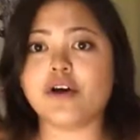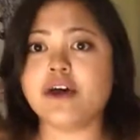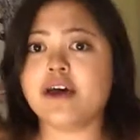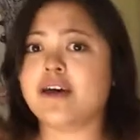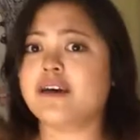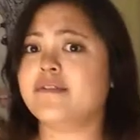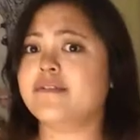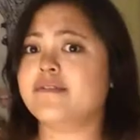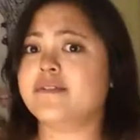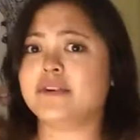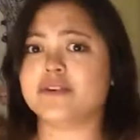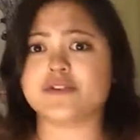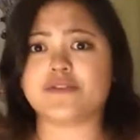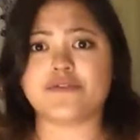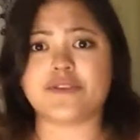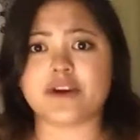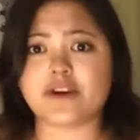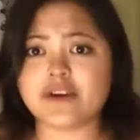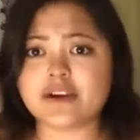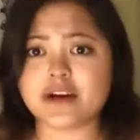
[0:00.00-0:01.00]
It feels
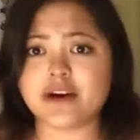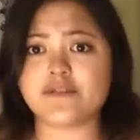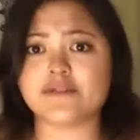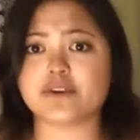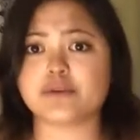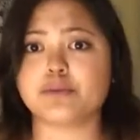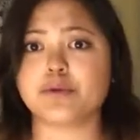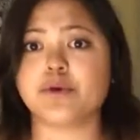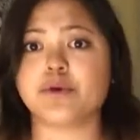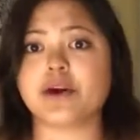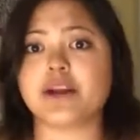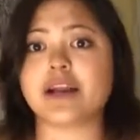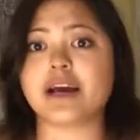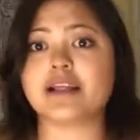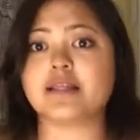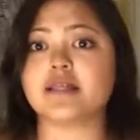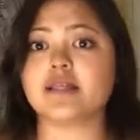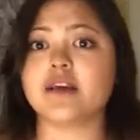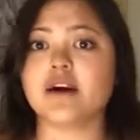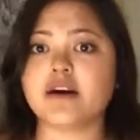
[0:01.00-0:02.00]
very comfortable, and I
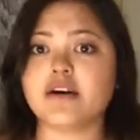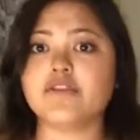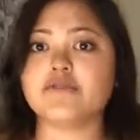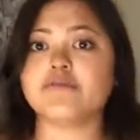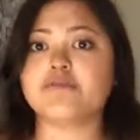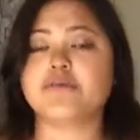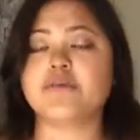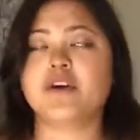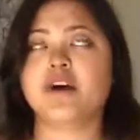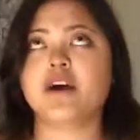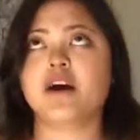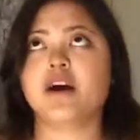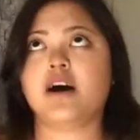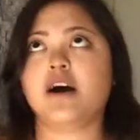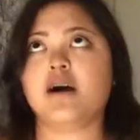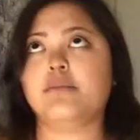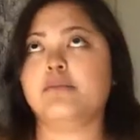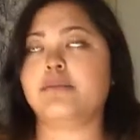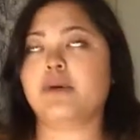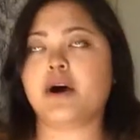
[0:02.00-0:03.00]
love
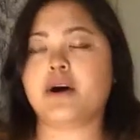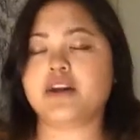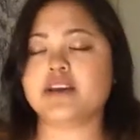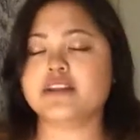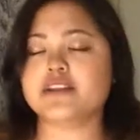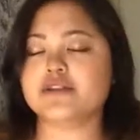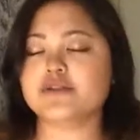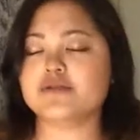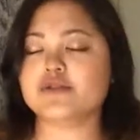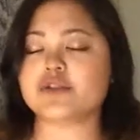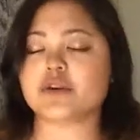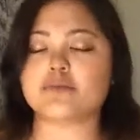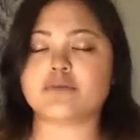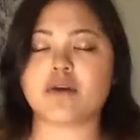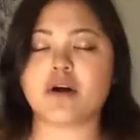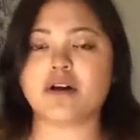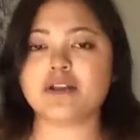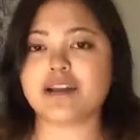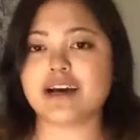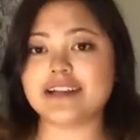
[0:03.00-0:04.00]
body suits or
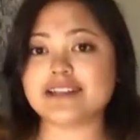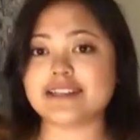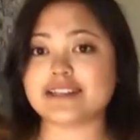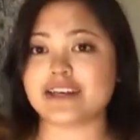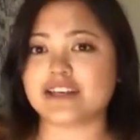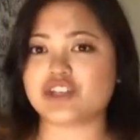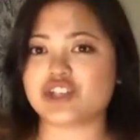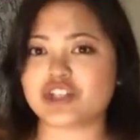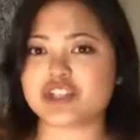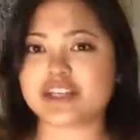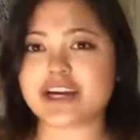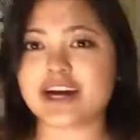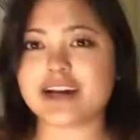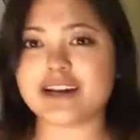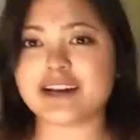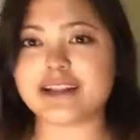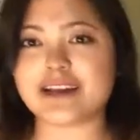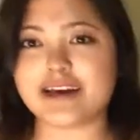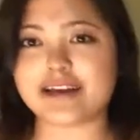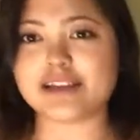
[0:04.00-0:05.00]
bralettes that just kind
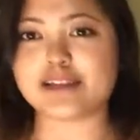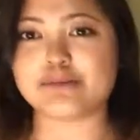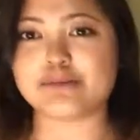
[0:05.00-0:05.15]
of like